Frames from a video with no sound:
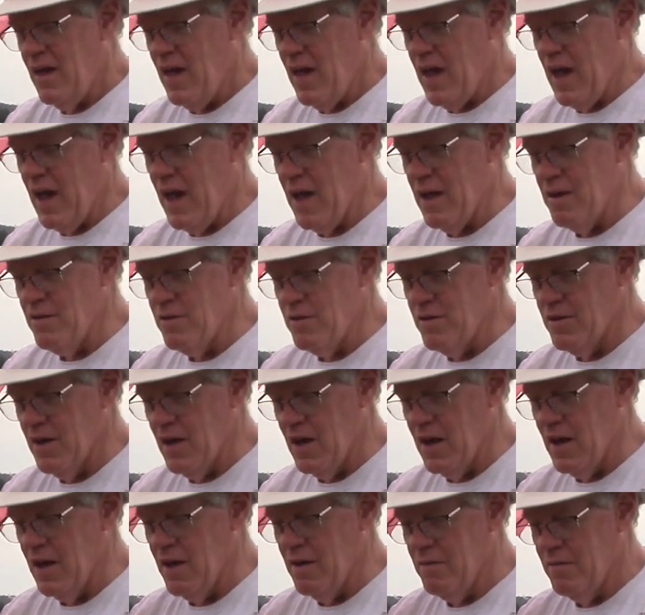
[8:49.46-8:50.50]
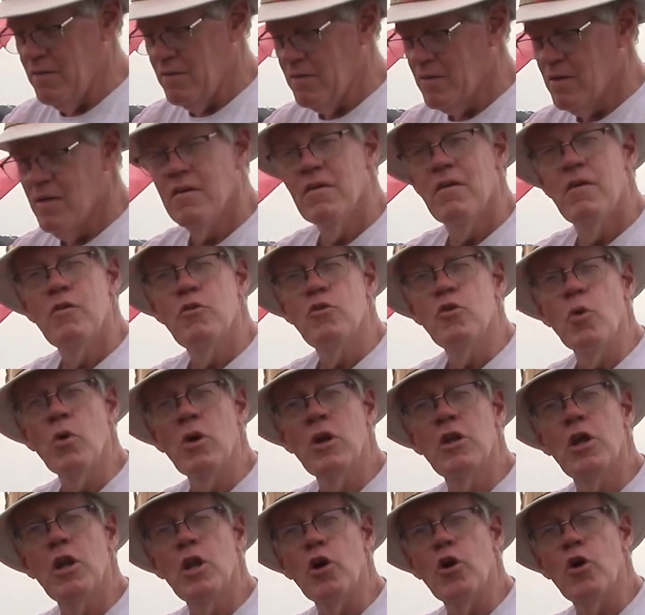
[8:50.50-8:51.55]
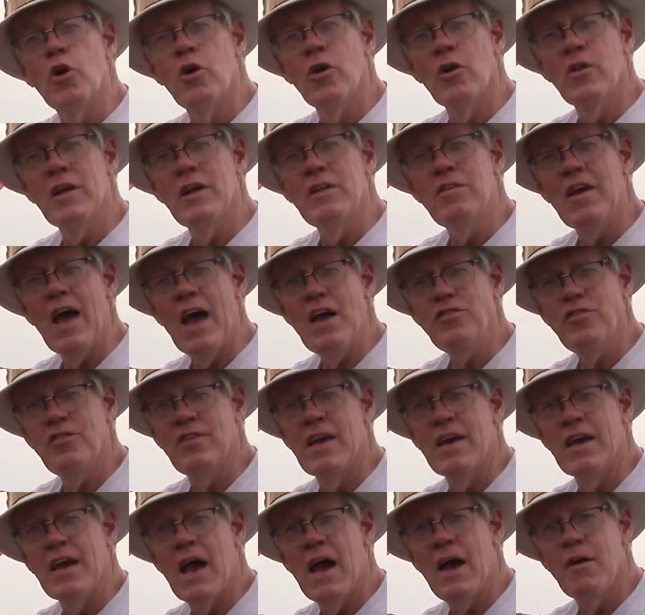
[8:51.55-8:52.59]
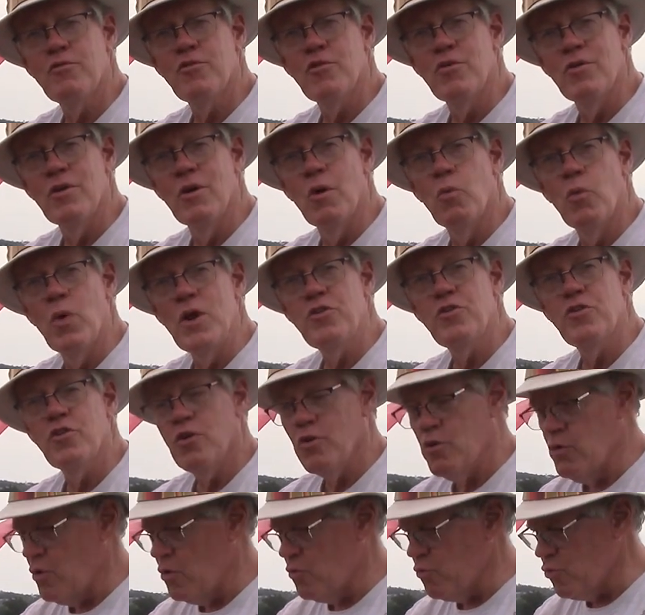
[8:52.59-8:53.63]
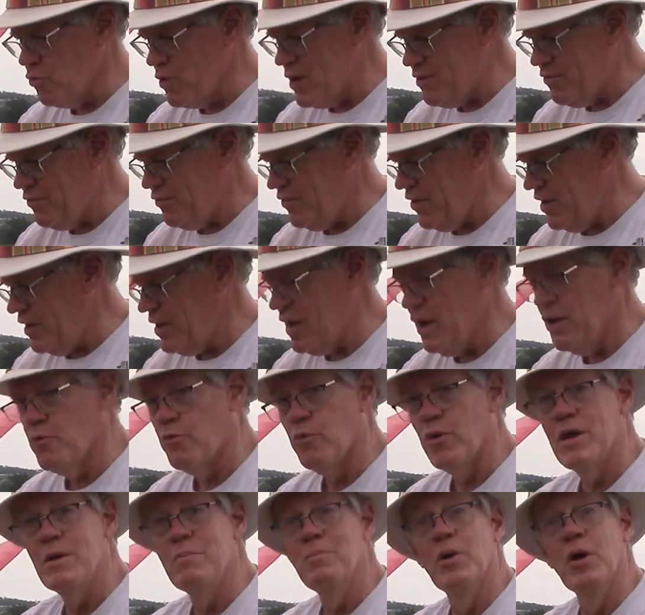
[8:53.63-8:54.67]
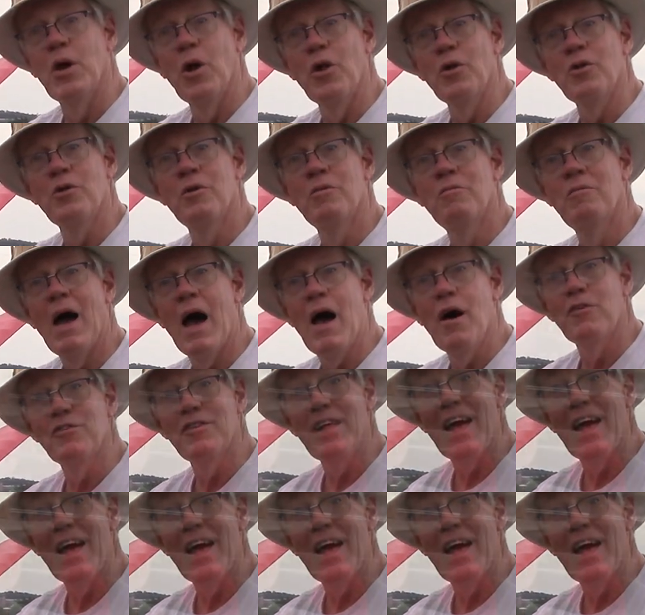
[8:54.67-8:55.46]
and uh, doing a little early testing after a winter refit and rebuild. How's